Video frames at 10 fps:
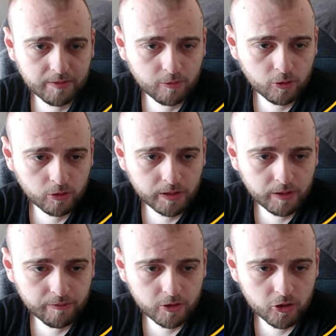forgot their
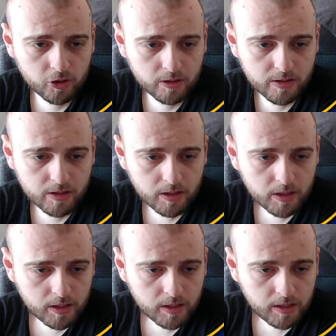fixtures.
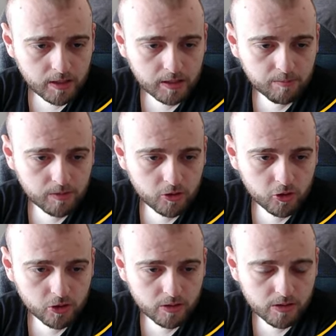Let me
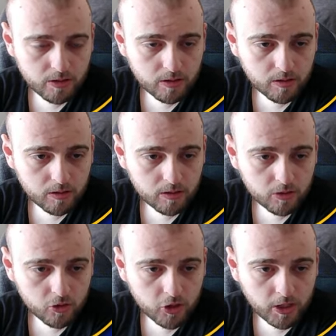just
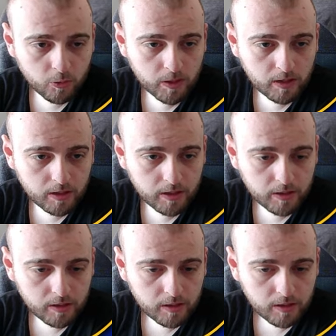check quickly.
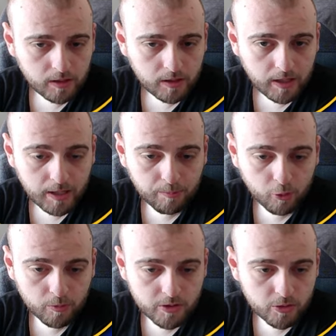I promise